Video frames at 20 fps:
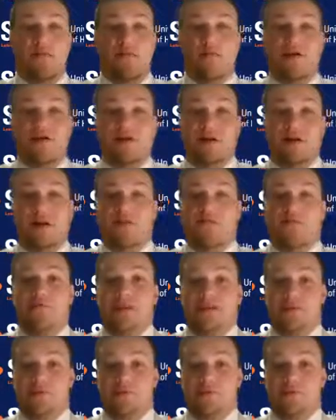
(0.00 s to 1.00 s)
what
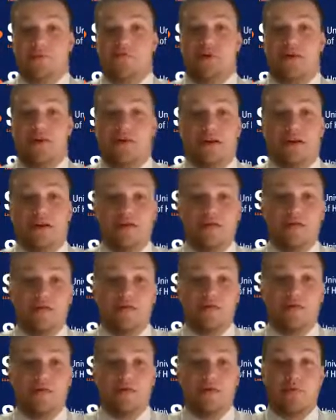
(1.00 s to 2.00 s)
events we're funding.
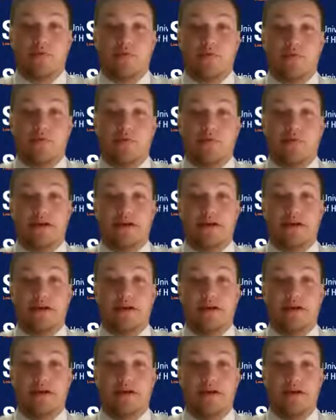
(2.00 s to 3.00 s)
We want to make sure
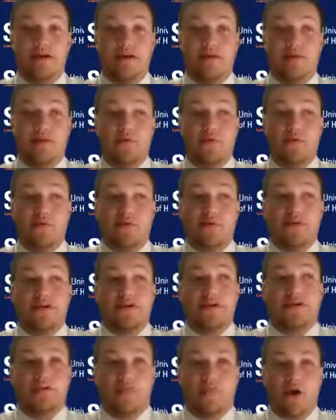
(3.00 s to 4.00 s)
that we're
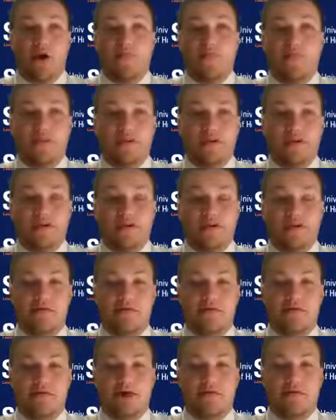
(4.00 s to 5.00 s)
funding them properly,
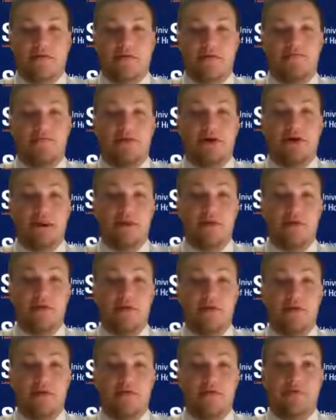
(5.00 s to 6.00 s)
that we have enough money.
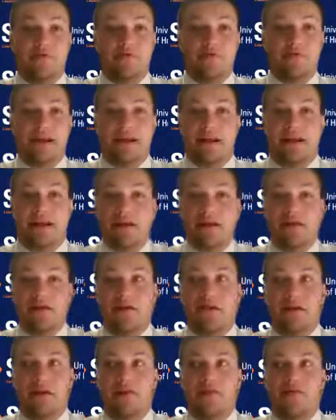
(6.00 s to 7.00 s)
But then
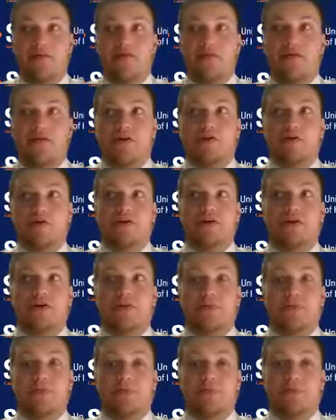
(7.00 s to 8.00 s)
again, we don't want
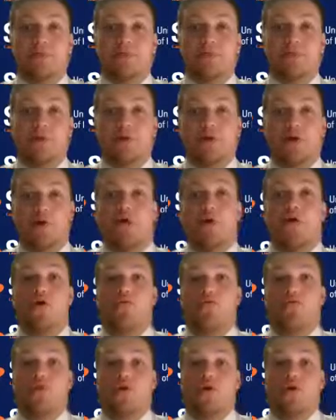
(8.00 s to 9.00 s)
to go
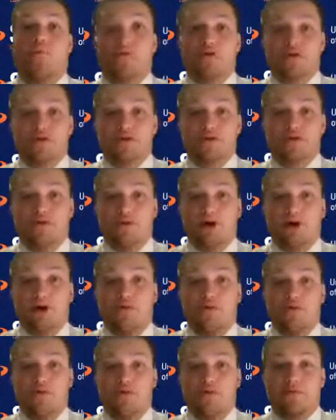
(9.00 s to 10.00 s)
over our budget. So
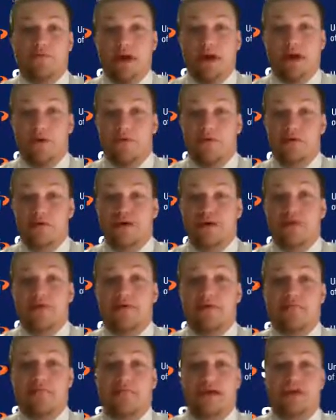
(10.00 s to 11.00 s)
I would try
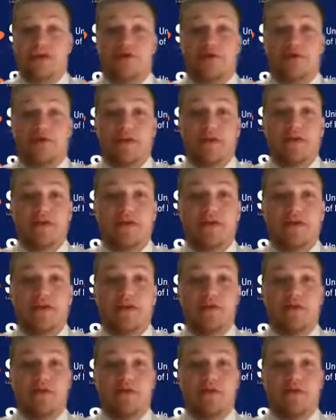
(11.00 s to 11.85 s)
to make sure that